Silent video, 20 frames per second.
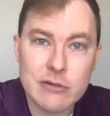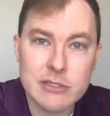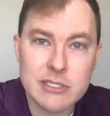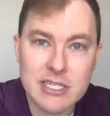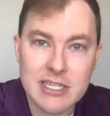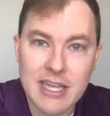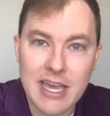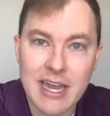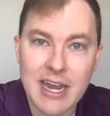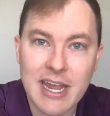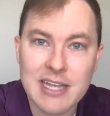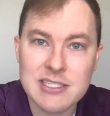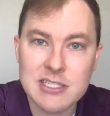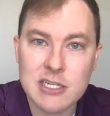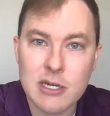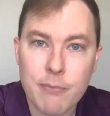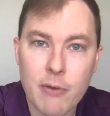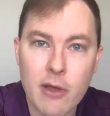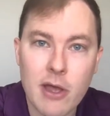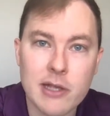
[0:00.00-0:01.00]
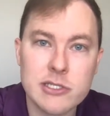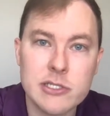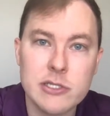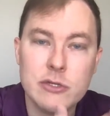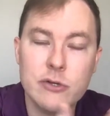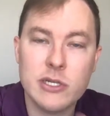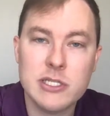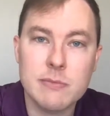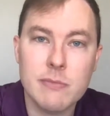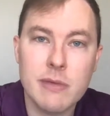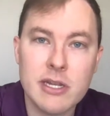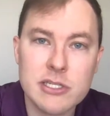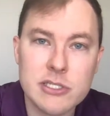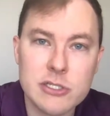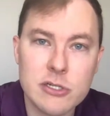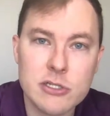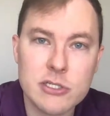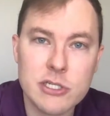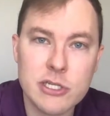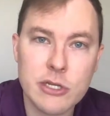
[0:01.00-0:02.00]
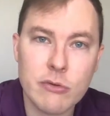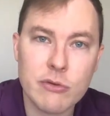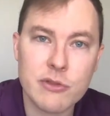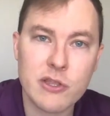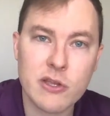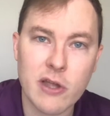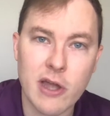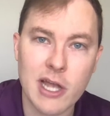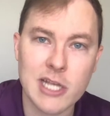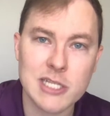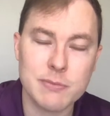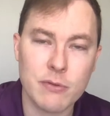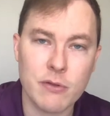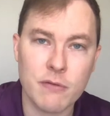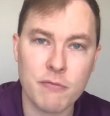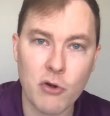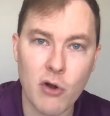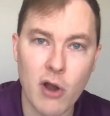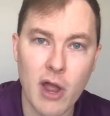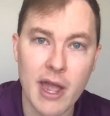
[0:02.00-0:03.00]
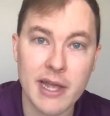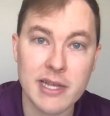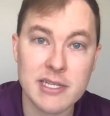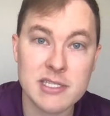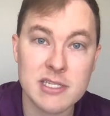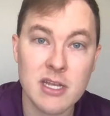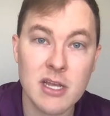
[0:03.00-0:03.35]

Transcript: to that as an apostle who has ministered to you with the gospel of Christ.